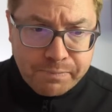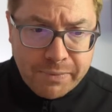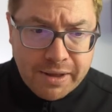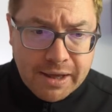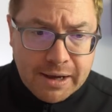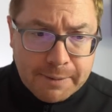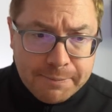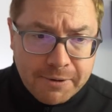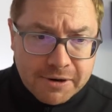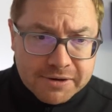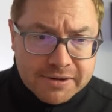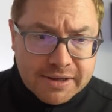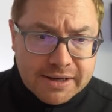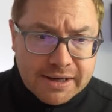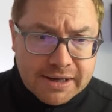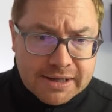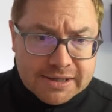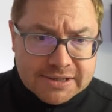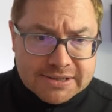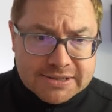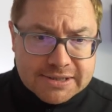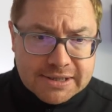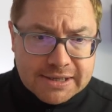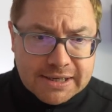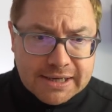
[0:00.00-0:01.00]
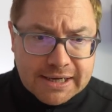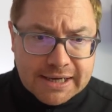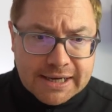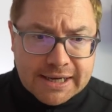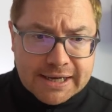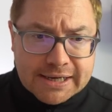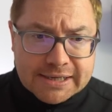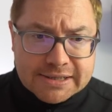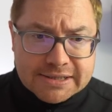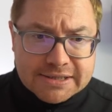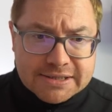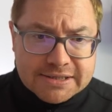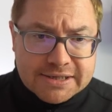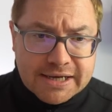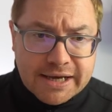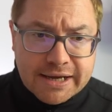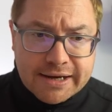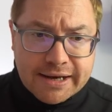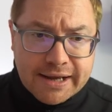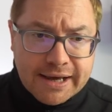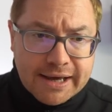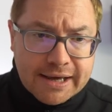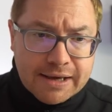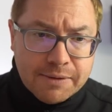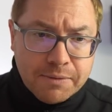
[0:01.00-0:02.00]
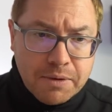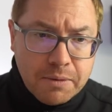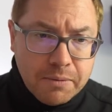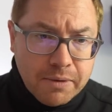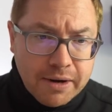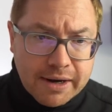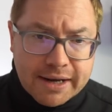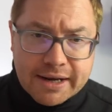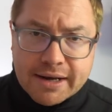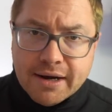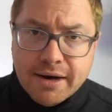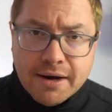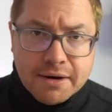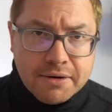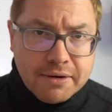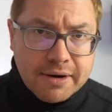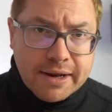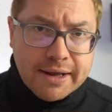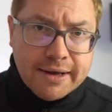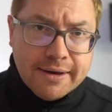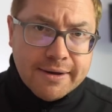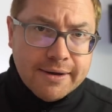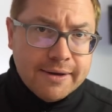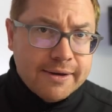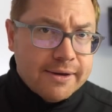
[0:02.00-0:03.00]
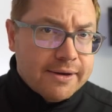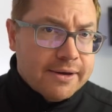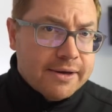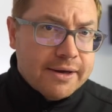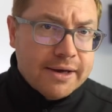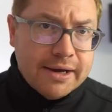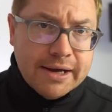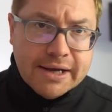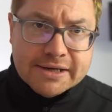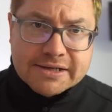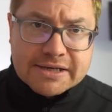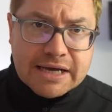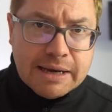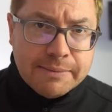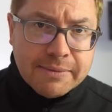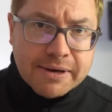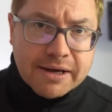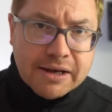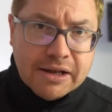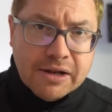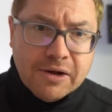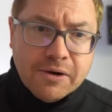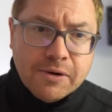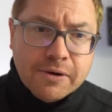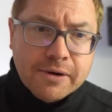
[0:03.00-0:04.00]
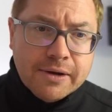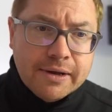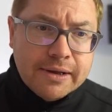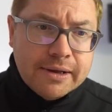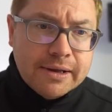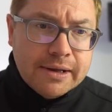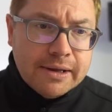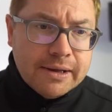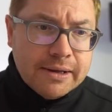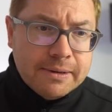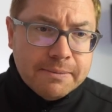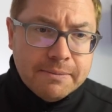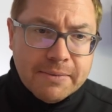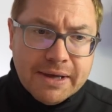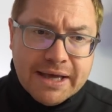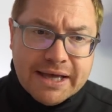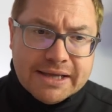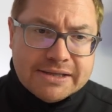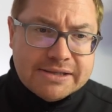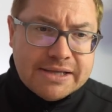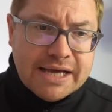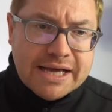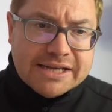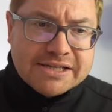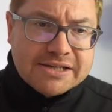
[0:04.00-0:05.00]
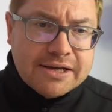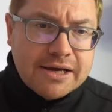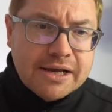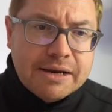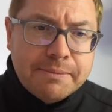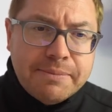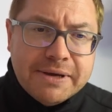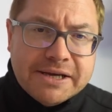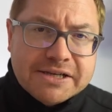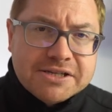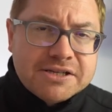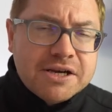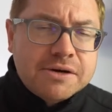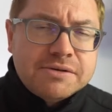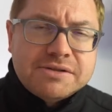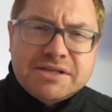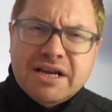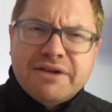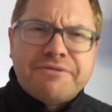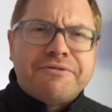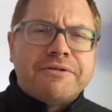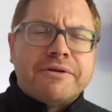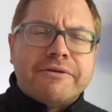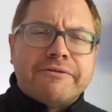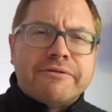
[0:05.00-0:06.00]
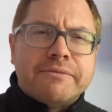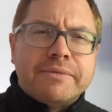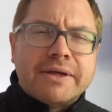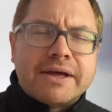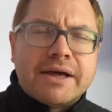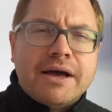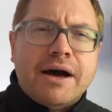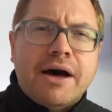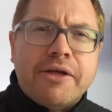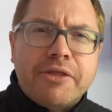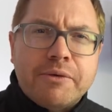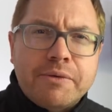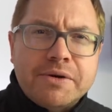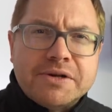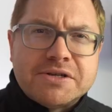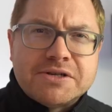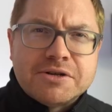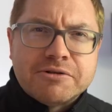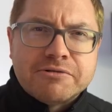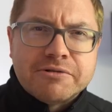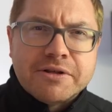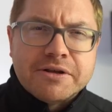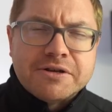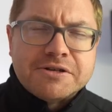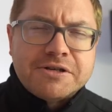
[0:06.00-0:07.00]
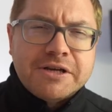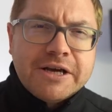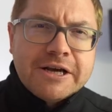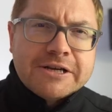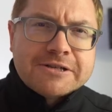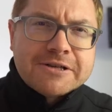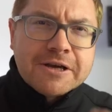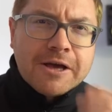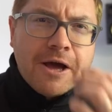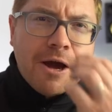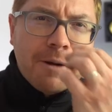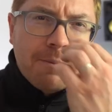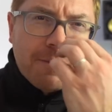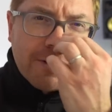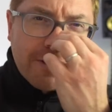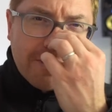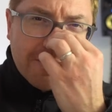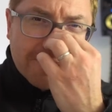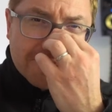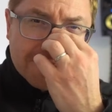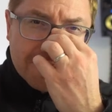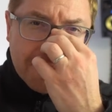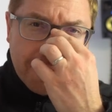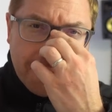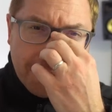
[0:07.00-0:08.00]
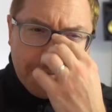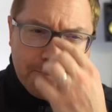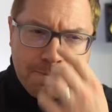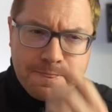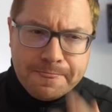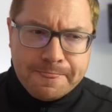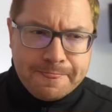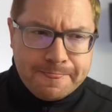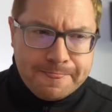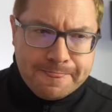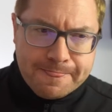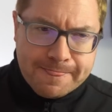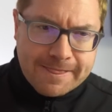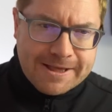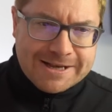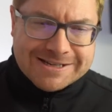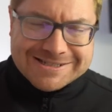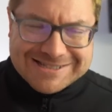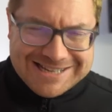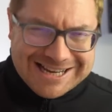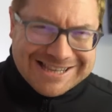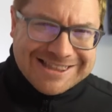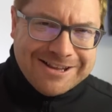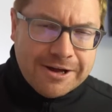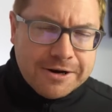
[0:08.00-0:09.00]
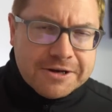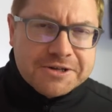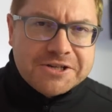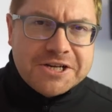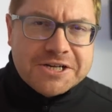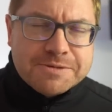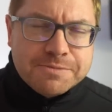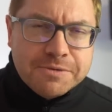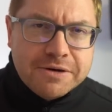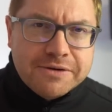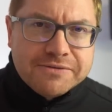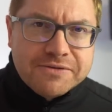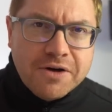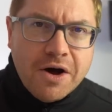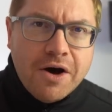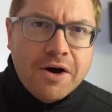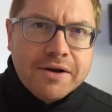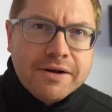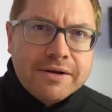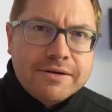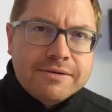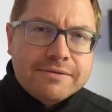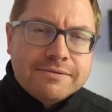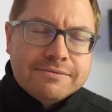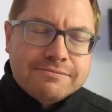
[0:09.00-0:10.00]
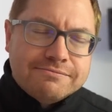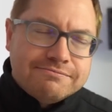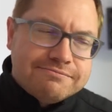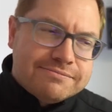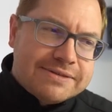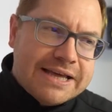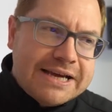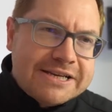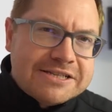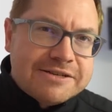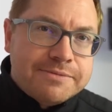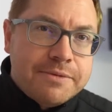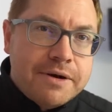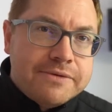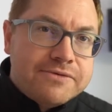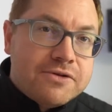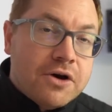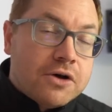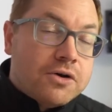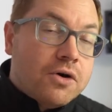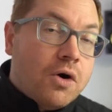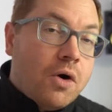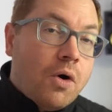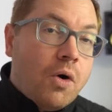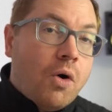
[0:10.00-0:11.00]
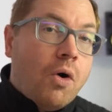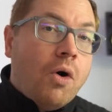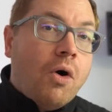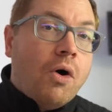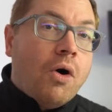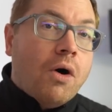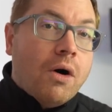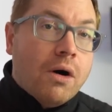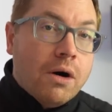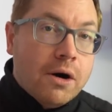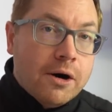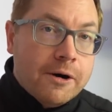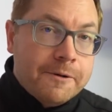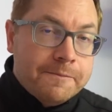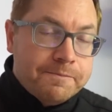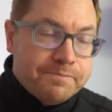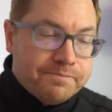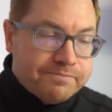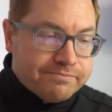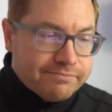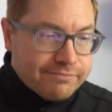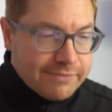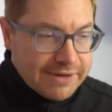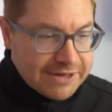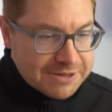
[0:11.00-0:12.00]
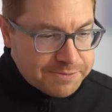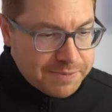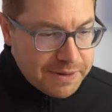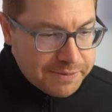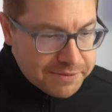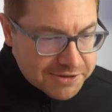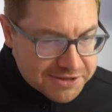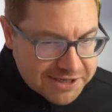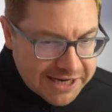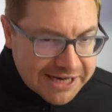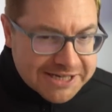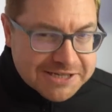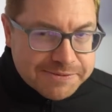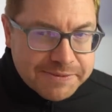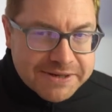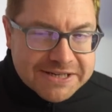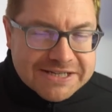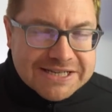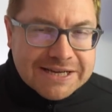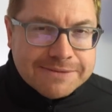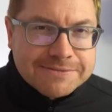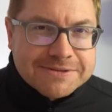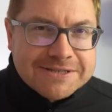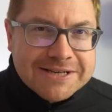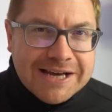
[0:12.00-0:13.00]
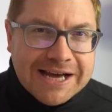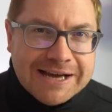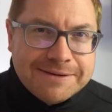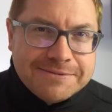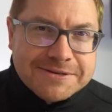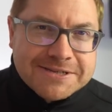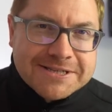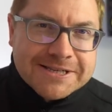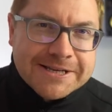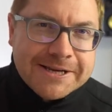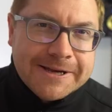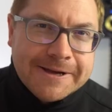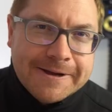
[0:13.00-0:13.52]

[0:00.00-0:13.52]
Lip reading: a podcast and said, hey, we're working hard on it. It's coming along. It's going to be so different from the car that we saw all those years ago because technology's moved on and things have moved on. Or, as people say to me sometimes,